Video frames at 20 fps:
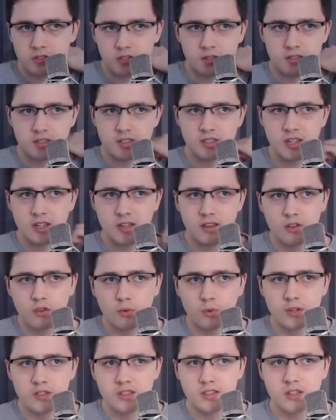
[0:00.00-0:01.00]
You can see the
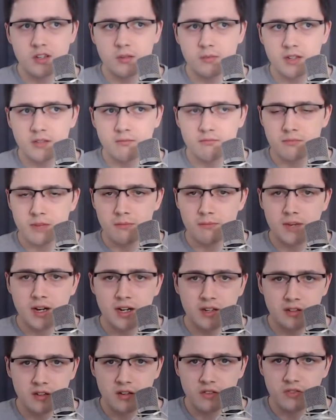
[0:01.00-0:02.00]
twist coming a
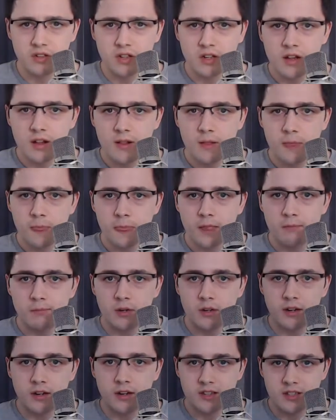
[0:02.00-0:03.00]
mile off,
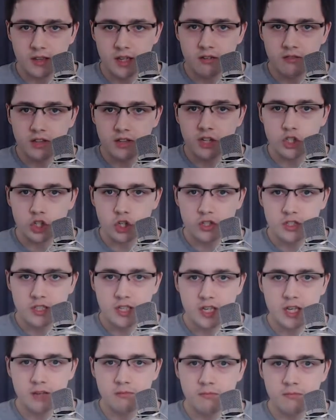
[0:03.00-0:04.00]
but it's literally just
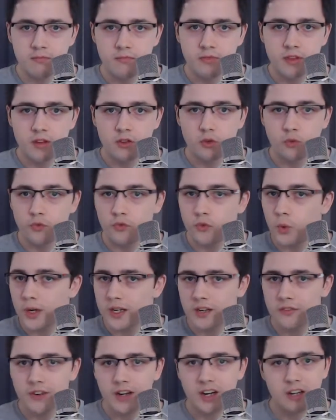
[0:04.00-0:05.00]
him
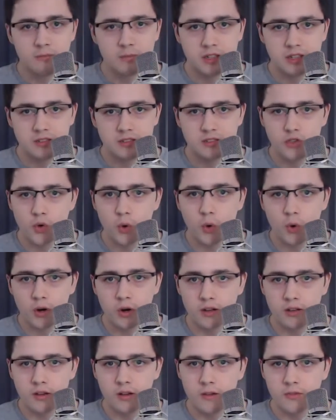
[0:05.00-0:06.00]
25 minutes
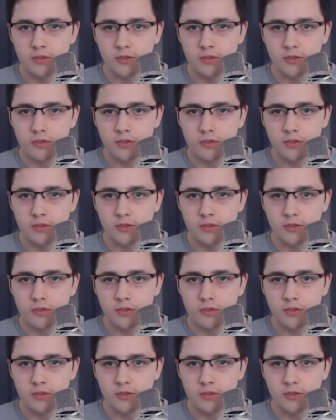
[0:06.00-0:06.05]
talking.